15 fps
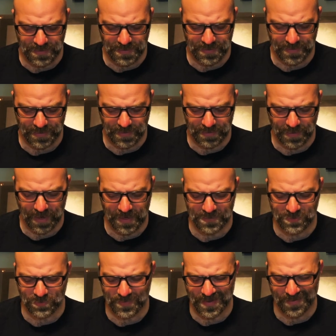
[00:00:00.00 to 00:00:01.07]
And I
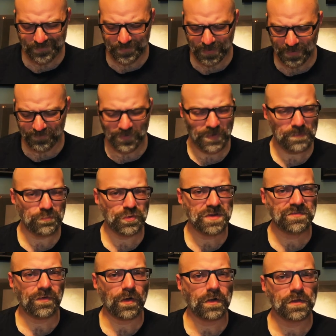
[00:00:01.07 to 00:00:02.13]
do have like a very
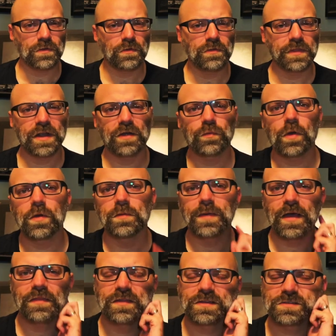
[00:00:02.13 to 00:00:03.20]
brief article that I wrote
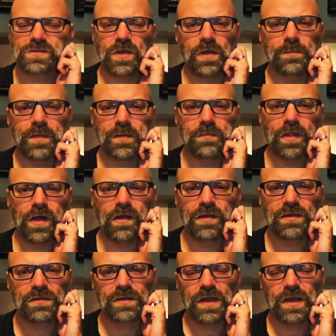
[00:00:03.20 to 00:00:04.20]
about this on my blog.